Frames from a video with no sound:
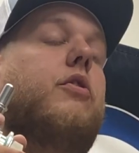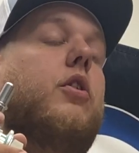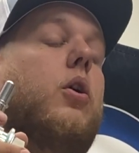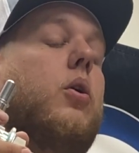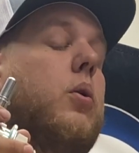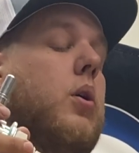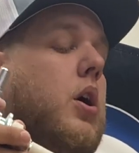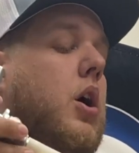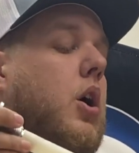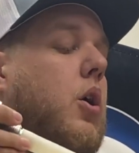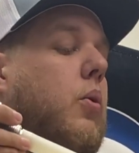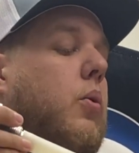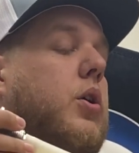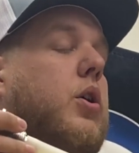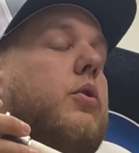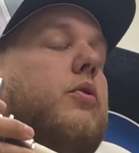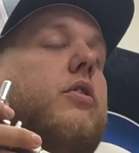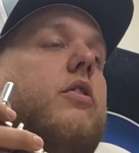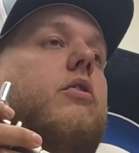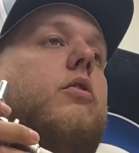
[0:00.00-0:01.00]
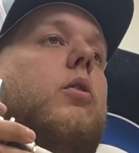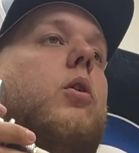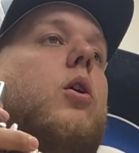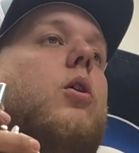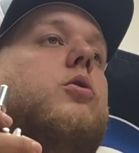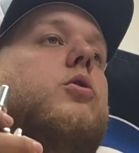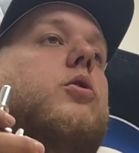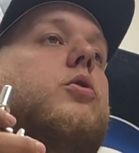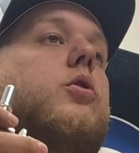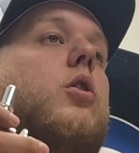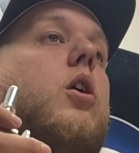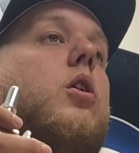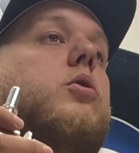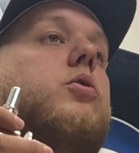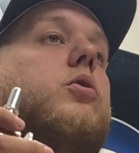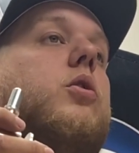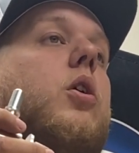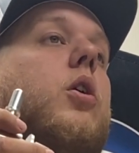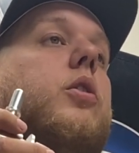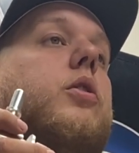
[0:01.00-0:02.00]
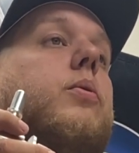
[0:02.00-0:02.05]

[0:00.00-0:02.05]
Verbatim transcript: So we use this larger draw straw